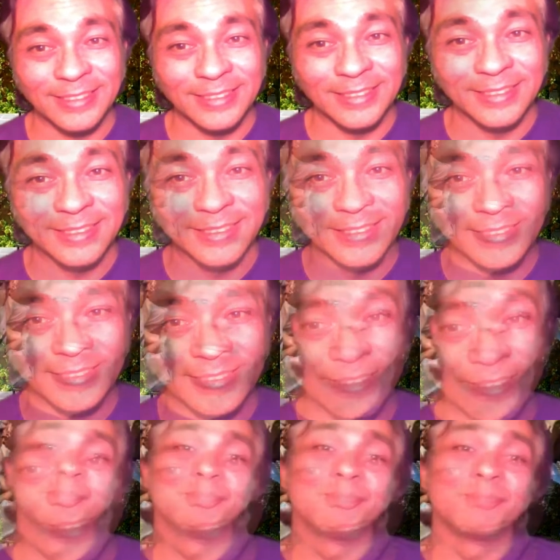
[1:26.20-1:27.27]

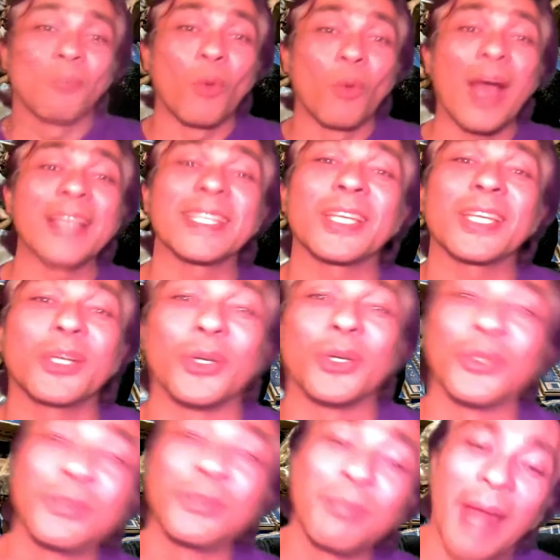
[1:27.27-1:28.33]
Firstly, why is it
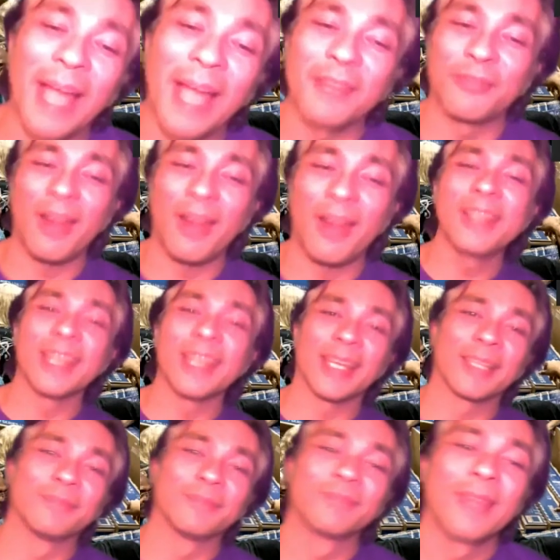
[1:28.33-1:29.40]
called Black
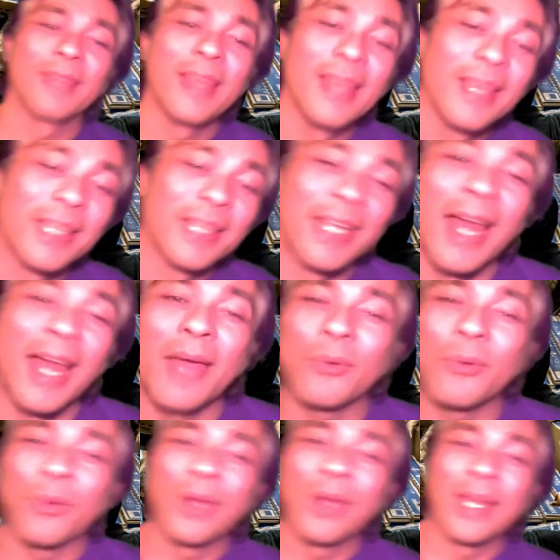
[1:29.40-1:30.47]
Friday? You
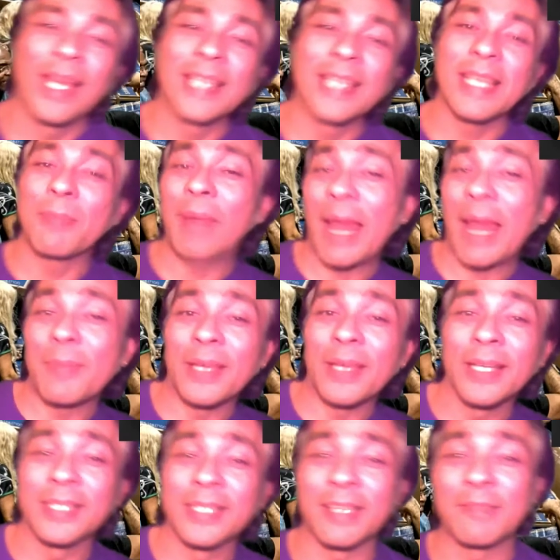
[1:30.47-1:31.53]
know, is it black
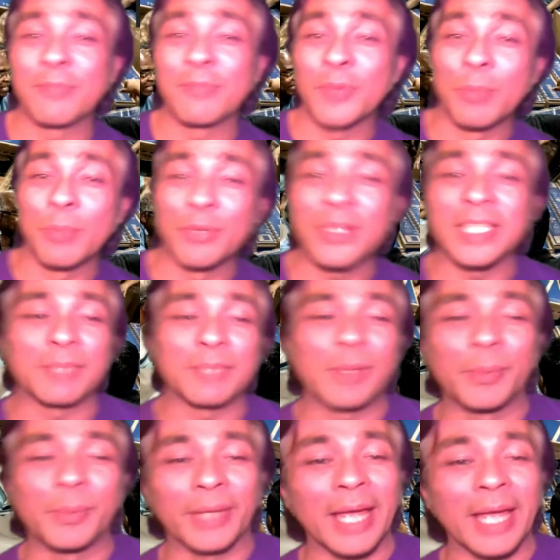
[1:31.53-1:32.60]
because of the bruises
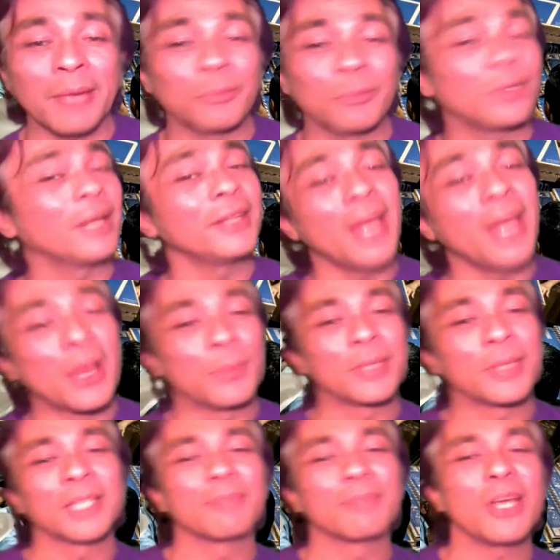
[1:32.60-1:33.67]
people get? Well, no,
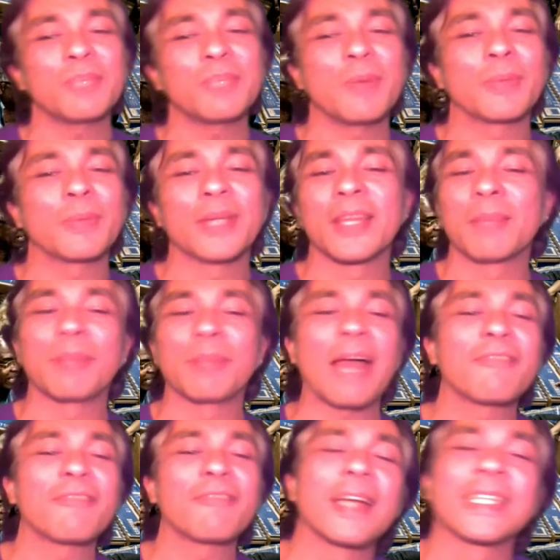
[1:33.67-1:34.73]
because most people know that
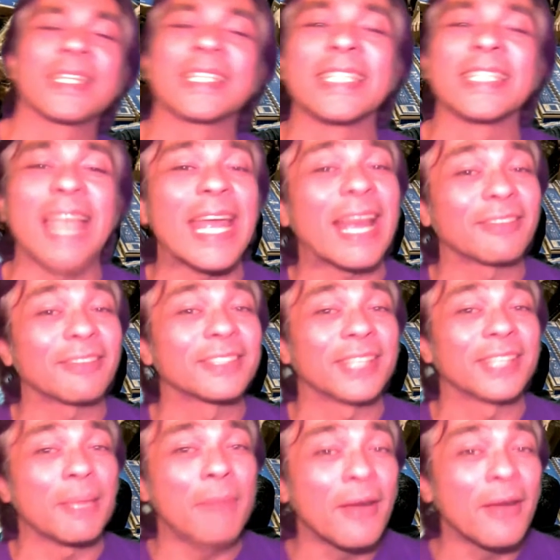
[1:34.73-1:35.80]
Black Friday is the day after
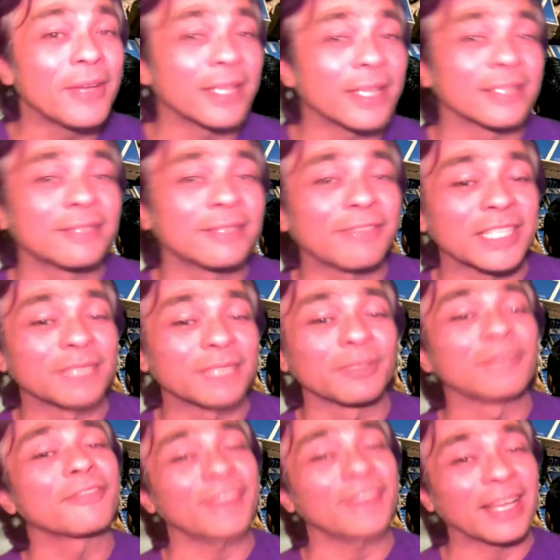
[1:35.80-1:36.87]
the American
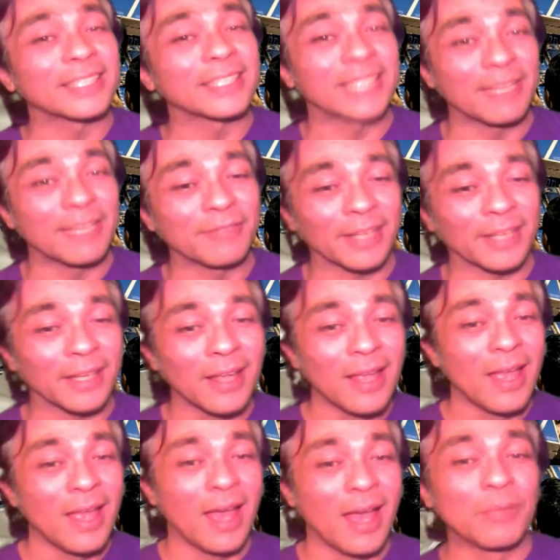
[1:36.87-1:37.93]
Festival of Thanksgiving,
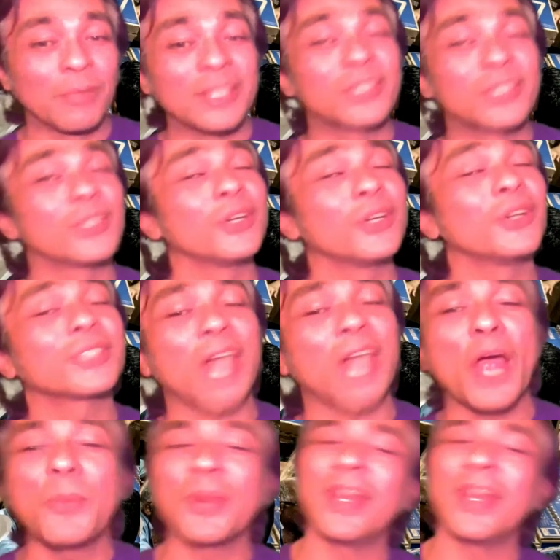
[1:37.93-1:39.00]
when stores
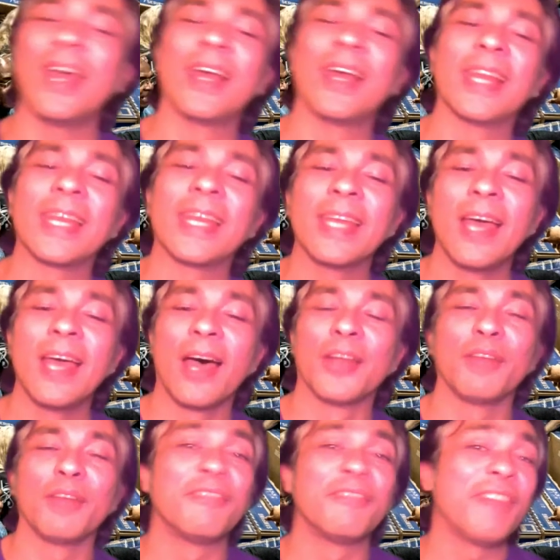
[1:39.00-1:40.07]
open early
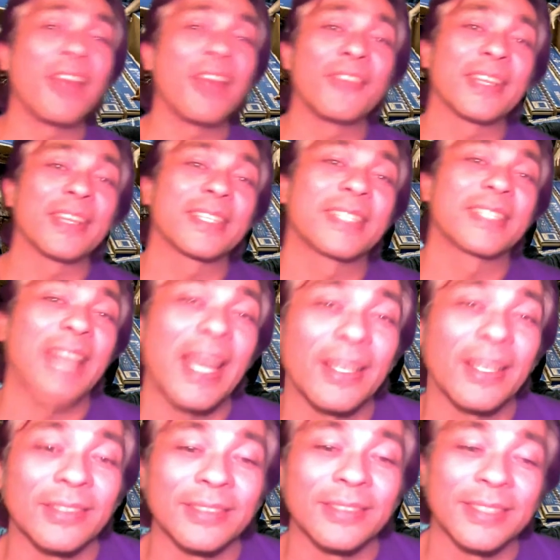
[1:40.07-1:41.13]
and offer various
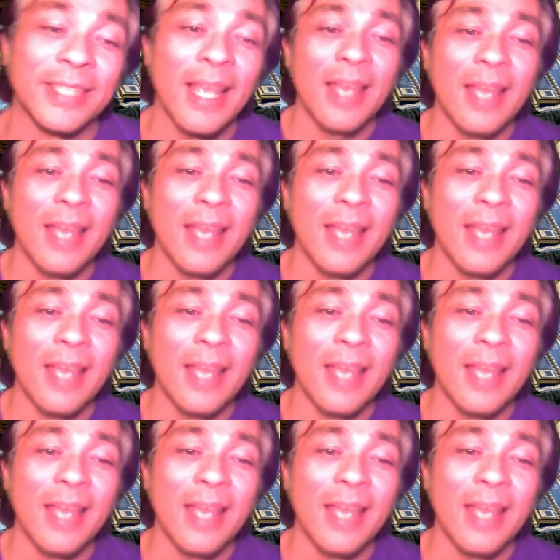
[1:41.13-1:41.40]
sales.